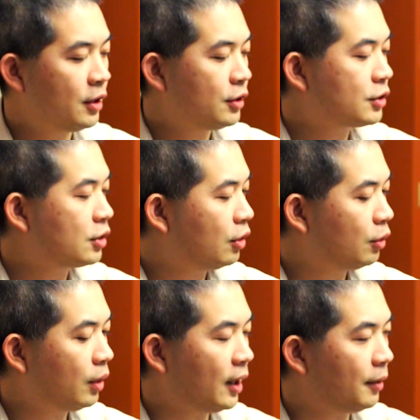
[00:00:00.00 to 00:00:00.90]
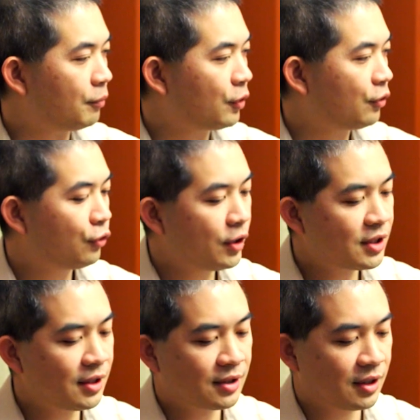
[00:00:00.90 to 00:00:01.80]
So for
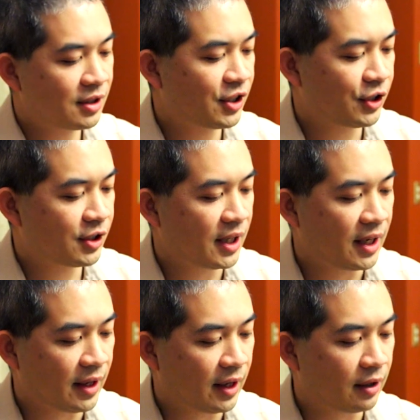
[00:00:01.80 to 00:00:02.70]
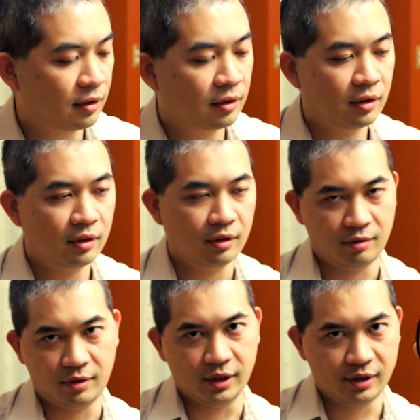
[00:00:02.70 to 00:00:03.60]
instance, let's just say that
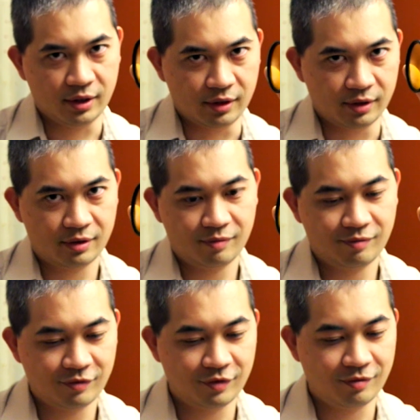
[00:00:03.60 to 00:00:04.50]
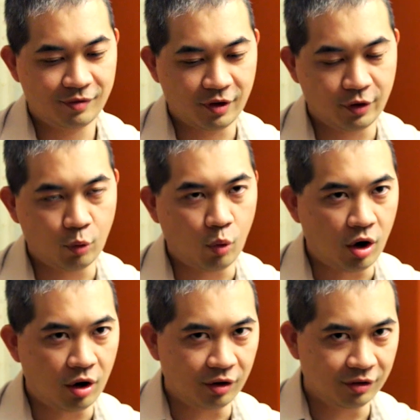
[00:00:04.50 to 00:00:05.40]
this is the
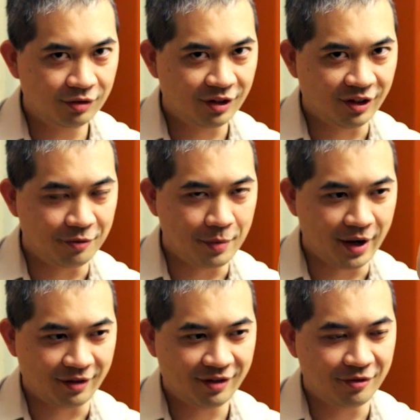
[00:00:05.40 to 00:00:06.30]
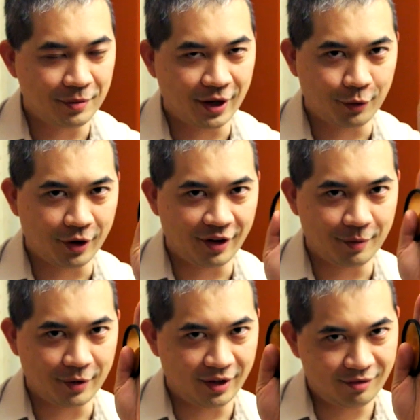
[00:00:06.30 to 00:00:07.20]
wall of my
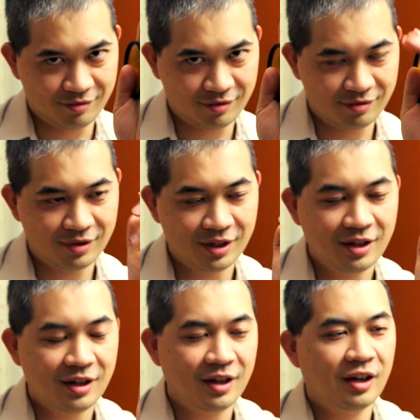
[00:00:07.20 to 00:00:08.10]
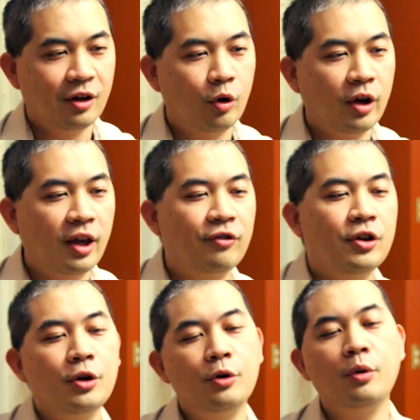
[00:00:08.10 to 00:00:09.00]
aquarium, right?
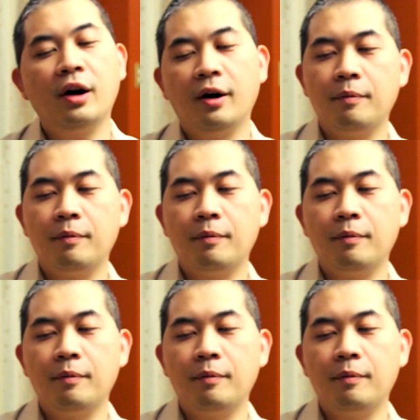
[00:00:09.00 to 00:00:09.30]
If you